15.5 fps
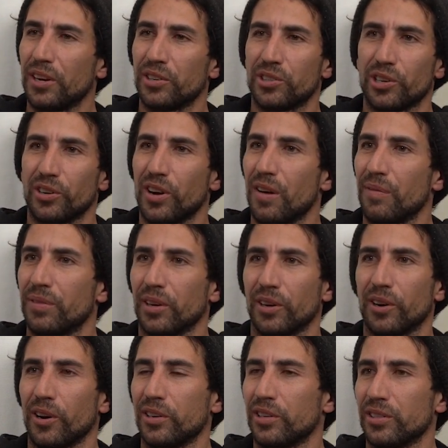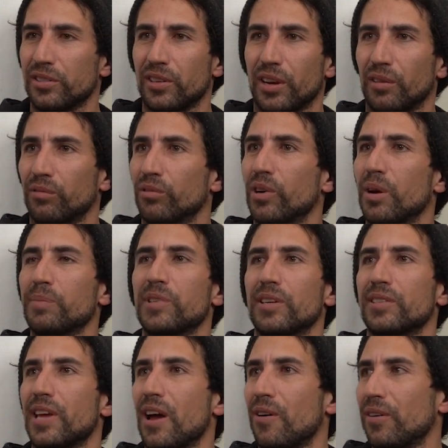and sure enough, the current just like rips
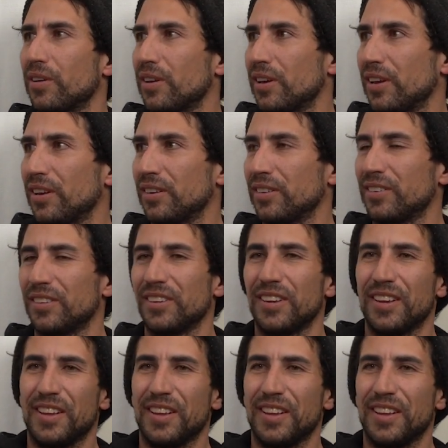us out. Oh.